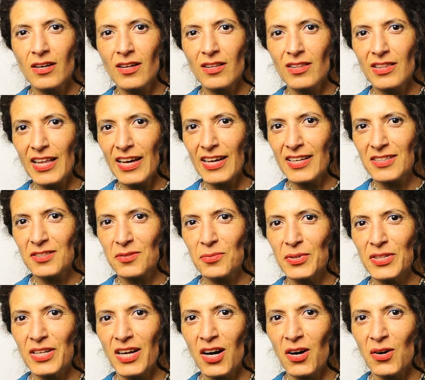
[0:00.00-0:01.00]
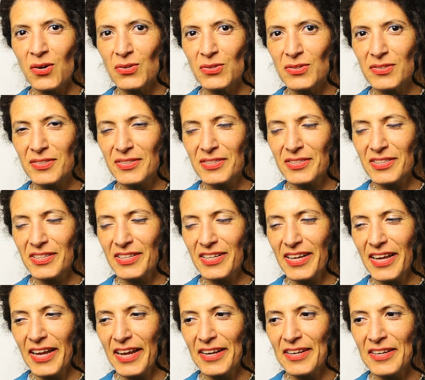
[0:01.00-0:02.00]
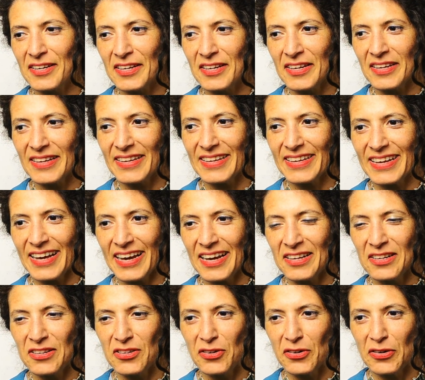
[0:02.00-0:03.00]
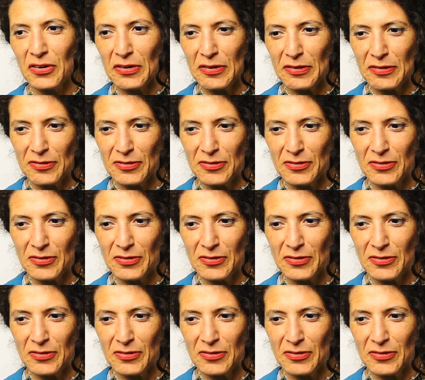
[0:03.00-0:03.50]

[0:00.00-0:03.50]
light without any kind of